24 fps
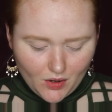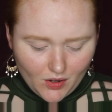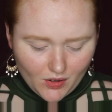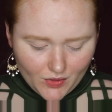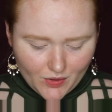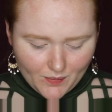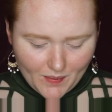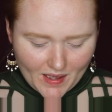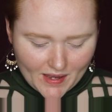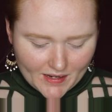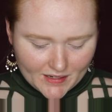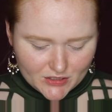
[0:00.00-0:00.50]
all
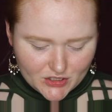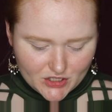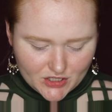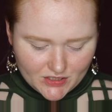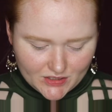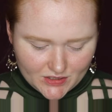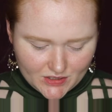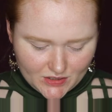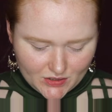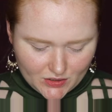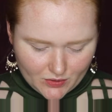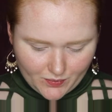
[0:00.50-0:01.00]
the packaging
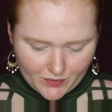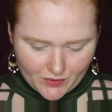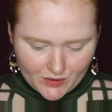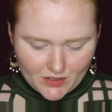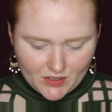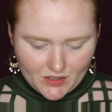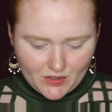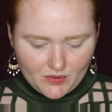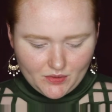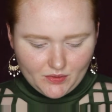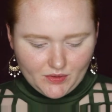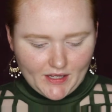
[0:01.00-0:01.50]
is super
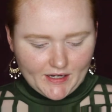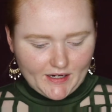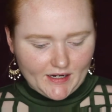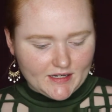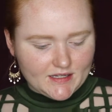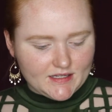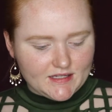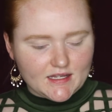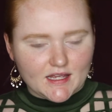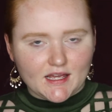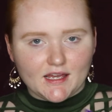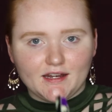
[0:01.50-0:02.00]
cute. Like I
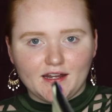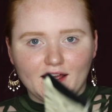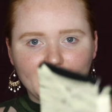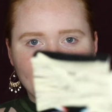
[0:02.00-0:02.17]
said,